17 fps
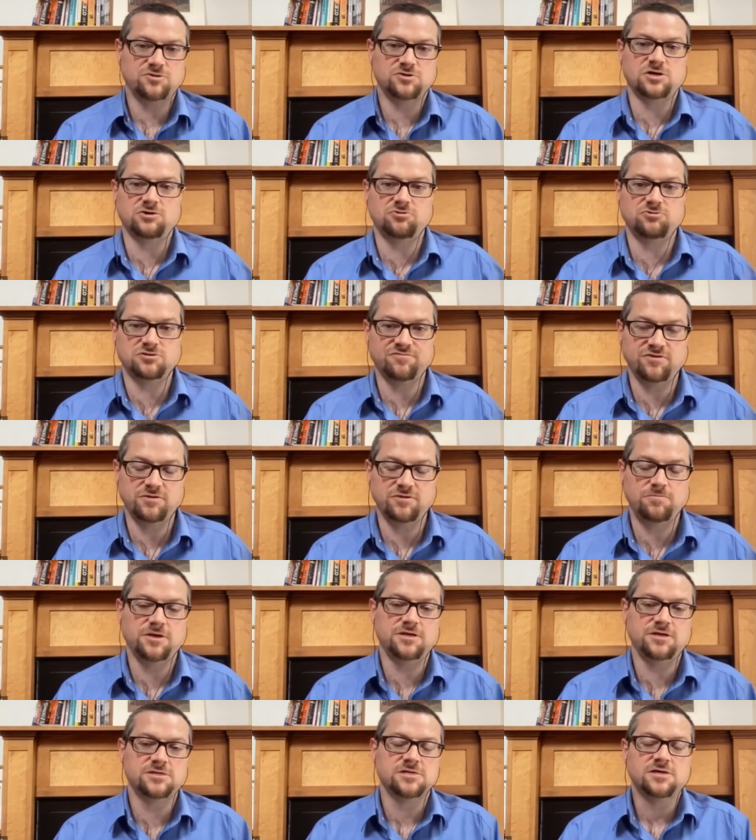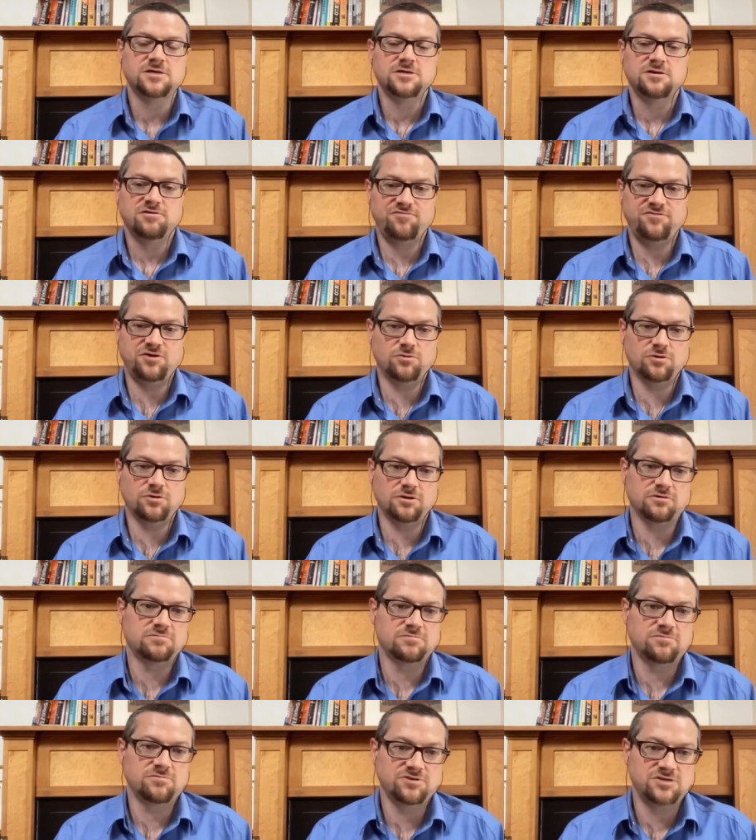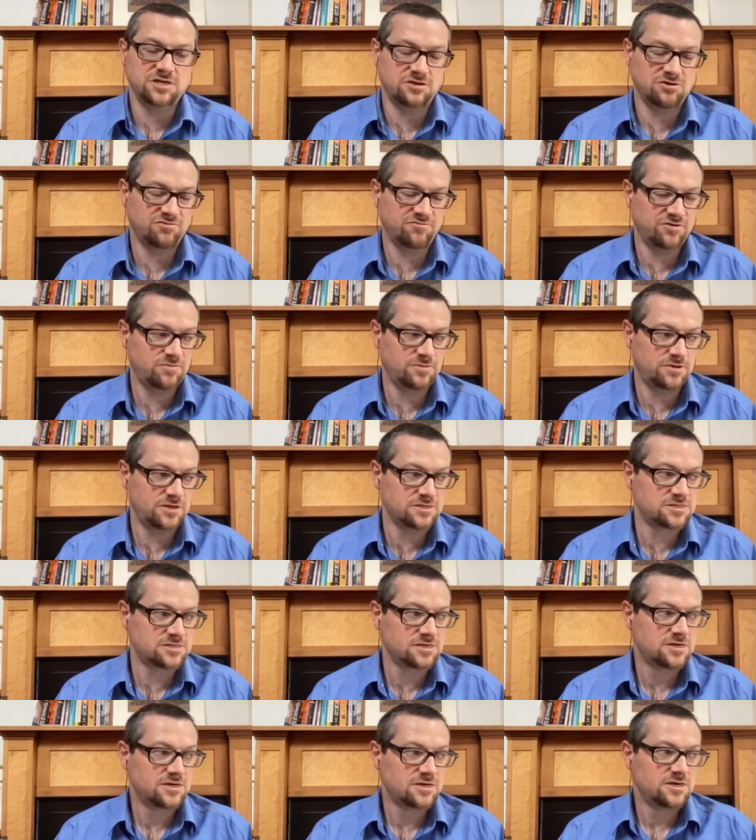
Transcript: There's hundreds of VPs, fewer senior VPs